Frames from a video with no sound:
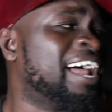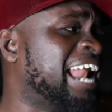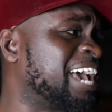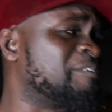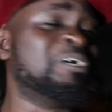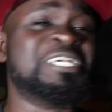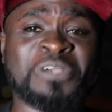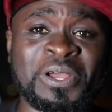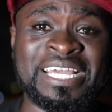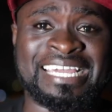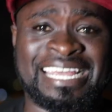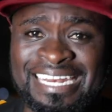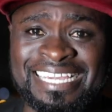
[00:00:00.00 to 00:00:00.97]
Like, who's going
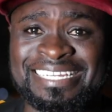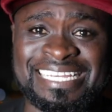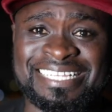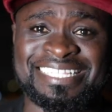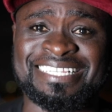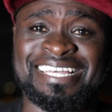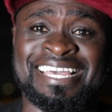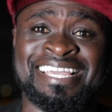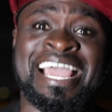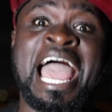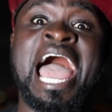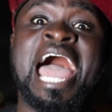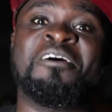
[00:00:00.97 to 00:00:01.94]
to click this
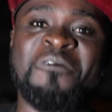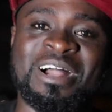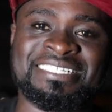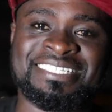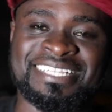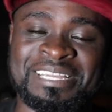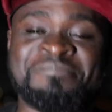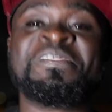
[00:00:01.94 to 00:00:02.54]
and watch?